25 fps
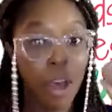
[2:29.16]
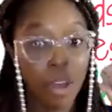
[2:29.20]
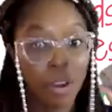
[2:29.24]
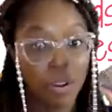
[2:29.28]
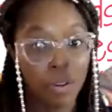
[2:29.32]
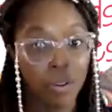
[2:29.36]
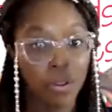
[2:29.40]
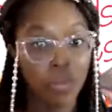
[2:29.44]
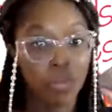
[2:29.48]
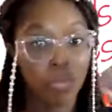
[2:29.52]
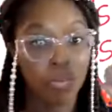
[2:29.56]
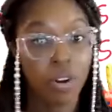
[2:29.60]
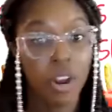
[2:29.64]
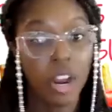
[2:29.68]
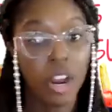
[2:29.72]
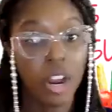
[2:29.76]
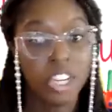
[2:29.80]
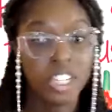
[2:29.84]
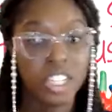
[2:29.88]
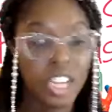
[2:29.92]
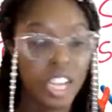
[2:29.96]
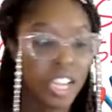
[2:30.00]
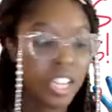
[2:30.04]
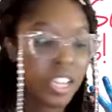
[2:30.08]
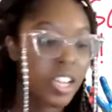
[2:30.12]
model
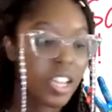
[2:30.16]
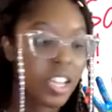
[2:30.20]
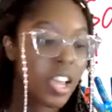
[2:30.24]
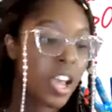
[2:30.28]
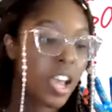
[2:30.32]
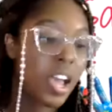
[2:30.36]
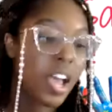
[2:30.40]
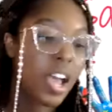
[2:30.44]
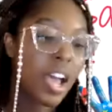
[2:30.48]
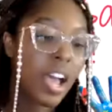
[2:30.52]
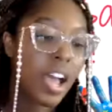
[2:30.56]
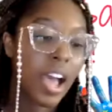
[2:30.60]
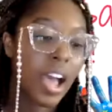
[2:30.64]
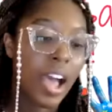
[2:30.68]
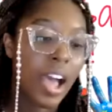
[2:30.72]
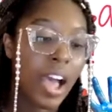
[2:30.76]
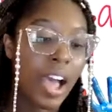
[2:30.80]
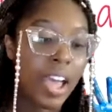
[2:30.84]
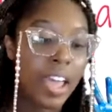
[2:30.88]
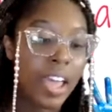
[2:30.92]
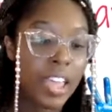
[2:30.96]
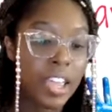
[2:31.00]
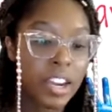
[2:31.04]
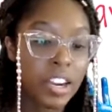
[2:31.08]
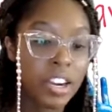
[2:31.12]
project.
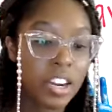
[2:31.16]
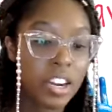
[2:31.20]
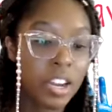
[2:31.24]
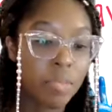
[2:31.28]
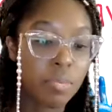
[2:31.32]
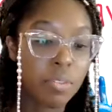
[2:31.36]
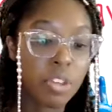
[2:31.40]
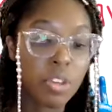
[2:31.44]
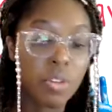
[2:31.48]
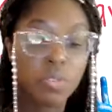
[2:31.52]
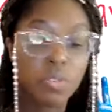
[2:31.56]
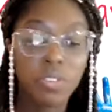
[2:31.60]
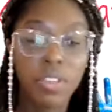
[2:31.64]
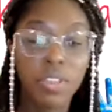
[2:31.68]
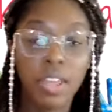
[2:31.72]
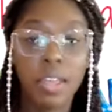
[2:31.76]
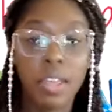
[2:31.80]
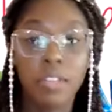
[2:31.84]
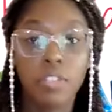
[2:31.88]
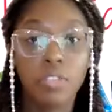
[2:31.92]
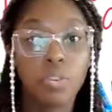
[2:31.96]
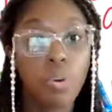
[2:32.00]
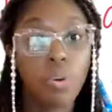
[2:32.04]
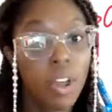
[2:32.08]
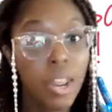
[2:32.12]
I ended up
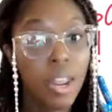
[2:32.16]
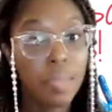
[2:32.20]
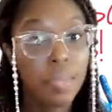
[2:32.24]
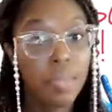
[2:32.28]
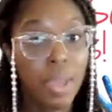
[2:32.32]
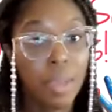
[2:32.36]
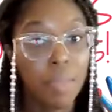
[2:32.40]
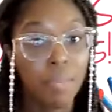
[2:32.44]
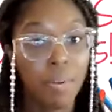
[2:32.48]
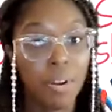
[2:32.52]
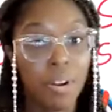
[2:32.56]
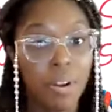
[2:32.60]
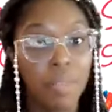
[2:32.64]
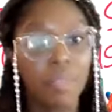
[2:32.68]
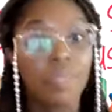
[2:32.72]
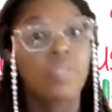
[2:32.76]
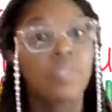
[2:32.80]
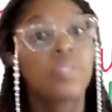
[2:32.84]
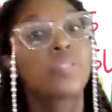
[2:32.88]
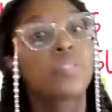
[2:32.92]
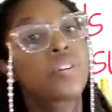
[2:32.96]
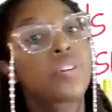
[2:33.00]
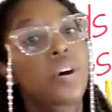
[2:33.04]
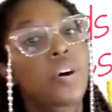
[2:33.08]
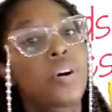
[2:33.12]
using toilet
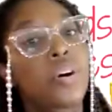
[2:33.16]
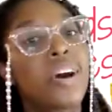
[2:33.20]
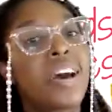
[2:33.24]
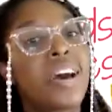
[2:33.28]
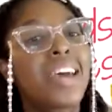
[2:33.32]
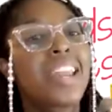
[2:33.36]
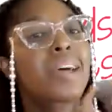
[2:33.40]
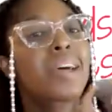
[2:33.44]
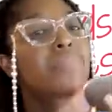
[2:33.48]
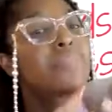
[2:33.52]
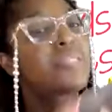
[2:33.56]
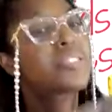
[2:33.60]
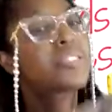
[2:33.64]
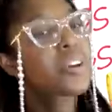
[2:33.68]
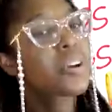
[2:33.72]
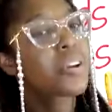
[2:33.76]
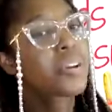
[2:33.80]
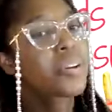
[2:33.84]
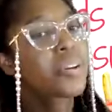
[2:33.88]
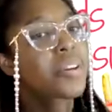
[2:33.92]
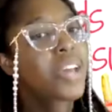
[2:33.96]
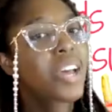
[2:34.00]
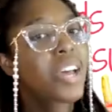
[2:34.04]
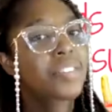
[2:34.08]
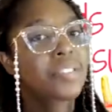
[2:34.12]
paper. So I'm
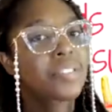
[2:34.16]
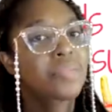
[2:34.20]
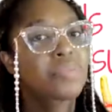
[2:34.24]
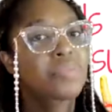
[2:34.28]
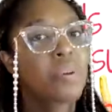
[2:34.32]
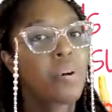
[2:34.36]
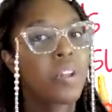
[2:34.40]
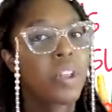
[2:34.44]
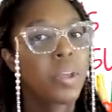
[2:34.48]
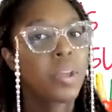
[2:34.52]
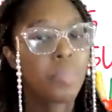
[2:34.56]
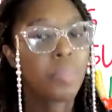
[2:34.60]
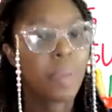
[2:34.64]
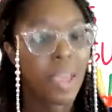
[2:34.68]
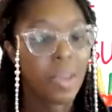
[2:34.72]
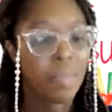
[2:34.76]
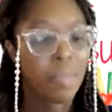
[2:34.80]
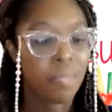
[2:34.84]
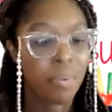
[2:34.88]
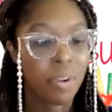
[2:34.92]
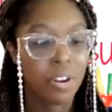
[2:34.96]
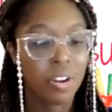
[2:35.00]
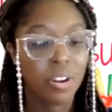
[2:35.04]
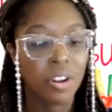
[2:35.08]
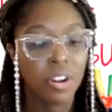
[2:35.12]
sure you got some toilet
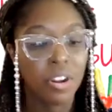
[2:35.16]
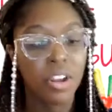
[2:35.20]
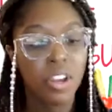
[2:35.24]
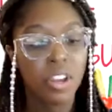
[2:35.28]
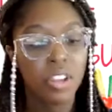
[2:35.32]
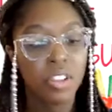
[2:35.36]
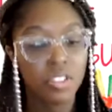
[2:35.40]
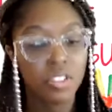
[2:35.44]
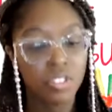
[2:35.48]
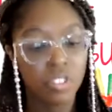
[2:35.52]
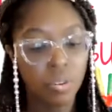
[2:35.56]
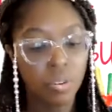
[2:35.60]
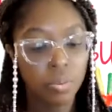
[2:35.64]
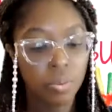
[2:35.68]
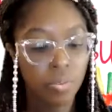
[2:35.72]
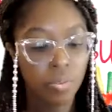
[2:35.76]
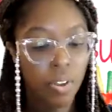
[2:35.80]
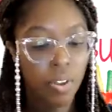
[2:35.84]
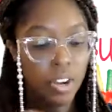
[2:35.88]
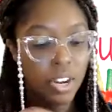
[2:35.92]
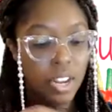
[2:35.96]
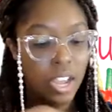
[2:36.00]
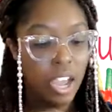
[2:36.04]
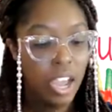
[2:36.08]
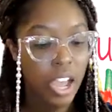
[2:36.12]
paper tubes
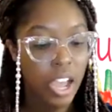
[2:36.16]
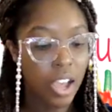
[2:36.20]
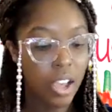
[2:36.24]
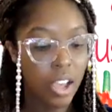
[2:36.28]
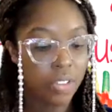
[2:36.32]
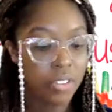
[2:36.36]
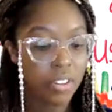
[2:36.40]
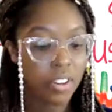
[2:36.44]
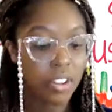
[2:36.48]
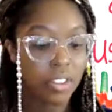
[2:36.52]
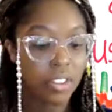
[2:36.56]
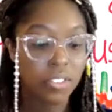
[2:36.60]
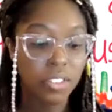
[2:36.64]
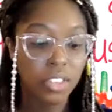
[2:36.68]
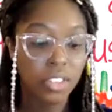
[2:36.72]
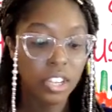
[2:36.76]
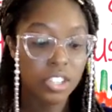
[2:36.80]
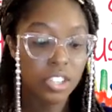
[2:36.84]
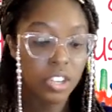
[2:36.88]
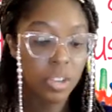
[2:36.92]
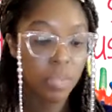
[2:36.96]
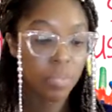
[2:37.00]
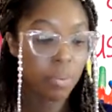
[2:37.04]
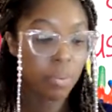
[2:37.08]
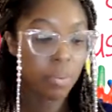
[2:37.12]
around the house, and this is
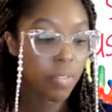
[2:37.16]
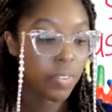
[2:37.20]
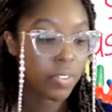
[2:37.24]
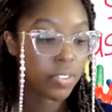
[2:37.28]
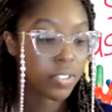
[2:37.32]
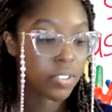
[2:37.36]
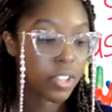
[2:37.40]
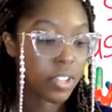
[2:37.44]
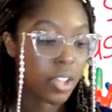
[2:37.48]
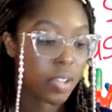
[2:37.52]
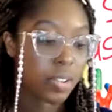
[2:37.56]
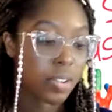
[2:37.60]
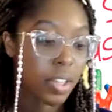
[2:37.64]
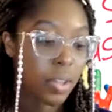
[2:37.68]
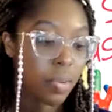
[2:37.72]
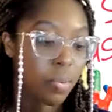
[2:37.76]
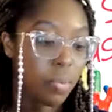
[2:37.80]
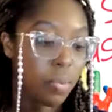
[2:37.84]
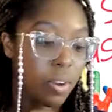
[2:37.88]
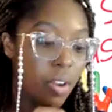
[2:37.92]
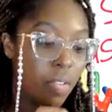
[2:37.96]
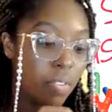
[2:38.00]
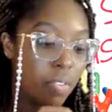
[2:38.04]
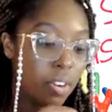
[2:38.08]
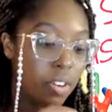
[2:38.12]
actually a perfect time. Like
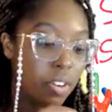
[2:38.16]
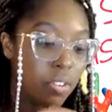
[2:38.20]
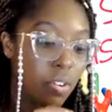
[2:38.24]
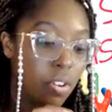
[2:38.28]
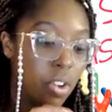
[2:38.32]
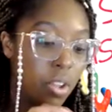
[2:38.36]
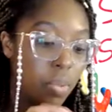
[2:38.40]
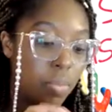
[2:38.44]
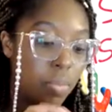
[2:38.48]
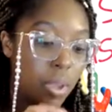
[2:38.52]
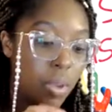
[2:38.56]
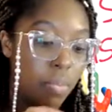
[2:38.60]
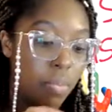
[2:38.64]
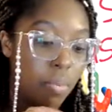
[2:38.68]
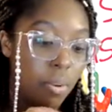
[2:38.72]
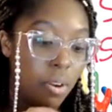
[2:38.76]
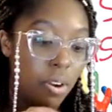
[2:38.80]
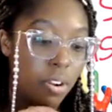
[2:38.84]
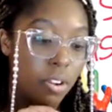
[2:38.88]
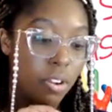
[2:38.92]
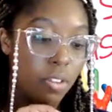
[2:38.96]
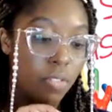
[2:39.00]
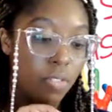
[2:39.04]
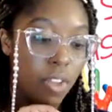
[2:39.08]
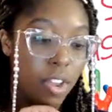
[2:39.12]
whenever the toilet
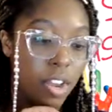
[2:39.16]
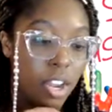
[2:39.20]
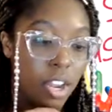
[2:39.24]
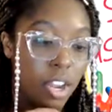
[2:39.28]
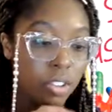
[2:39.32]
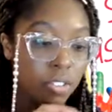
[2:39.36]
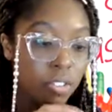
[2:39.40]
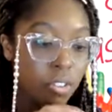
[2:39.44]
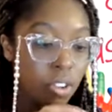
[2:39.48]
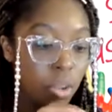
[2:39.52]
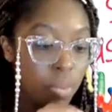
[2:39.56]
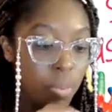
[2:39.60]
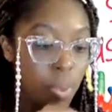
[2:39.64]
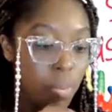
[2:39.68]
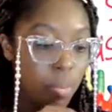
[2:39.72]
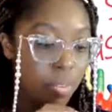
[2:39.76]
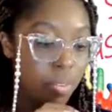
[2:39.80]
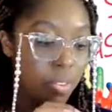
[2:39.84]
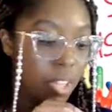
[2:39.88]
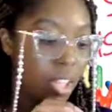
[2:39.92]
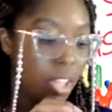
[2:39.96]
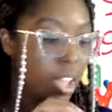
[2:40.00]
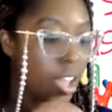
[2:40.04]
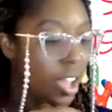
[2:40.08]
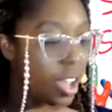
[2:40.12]
paper you ran out of toilet paper,
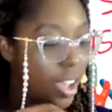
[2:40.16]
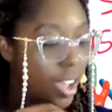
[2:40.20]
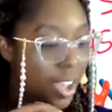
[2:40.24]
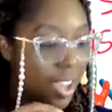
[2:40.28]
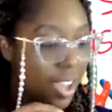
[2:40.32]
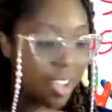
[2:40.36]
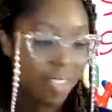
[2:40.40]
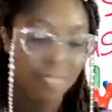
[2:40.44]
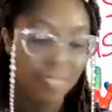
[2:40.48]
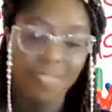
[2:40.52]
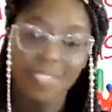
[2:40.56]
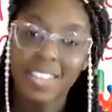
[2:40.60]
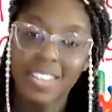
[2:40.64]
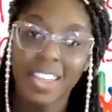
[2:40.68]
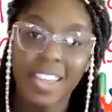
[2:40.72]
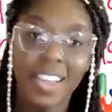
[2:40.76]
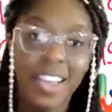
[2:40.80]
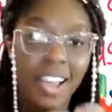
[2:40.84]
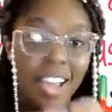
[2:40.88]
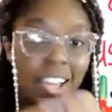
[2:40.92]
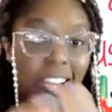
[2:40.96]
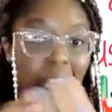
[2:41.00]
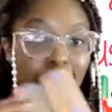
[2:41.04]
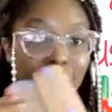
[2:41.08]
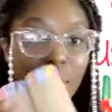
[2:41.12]
say, hey,
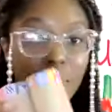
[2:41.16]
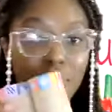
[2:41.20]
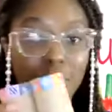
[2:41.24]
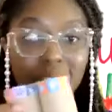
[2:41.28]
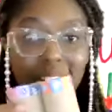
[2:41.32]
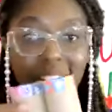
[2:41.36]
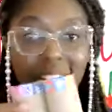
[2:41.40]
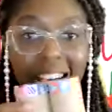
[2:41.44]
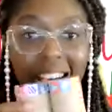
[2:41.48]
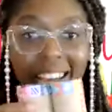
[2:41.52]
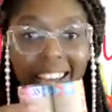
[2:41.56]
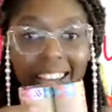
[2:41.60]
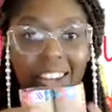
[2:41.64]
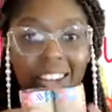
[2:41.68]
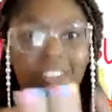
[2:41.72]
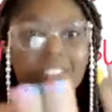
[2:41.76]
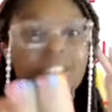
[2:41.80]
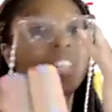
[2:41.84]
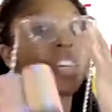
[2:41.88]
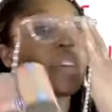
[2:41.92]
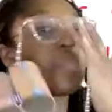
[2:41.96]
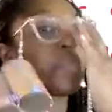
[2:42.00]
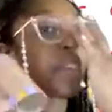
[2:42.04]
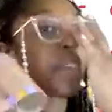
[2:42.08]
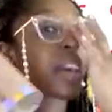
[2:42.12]
I can make
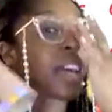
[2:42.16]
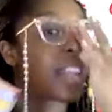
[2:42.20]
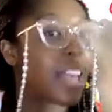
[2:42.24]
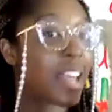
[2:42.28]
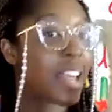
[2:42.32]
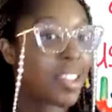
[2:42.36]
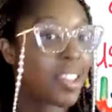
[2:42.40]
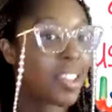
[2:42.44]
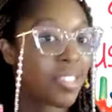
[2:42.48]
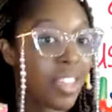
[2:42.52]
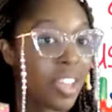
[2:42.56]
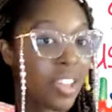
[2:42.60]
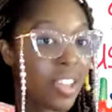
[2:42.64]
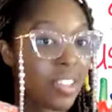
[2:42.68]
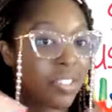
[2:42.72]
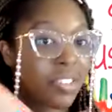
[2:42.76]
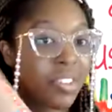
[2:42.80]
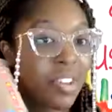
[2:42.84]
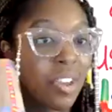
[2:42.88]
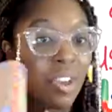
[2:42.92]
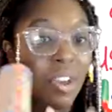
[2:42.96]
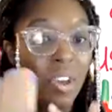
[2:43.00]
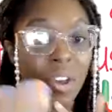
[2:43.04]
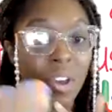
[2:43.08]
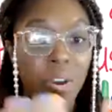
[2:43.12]
binoculars. You can make a lot of things
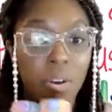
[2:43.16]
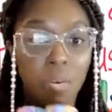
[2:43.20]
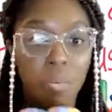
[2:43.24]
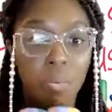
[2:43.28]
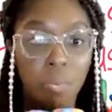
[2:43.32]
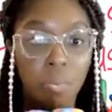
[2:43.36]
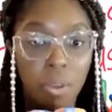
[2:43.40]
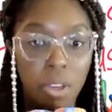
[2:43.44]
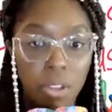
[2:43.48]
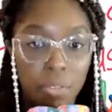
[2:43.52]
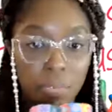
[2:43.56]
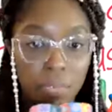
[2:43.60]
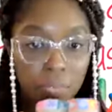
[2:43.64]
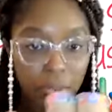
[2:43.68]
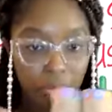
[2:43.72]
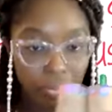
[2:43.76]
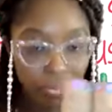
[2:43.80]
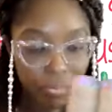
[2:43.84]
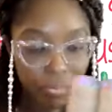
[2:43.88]
with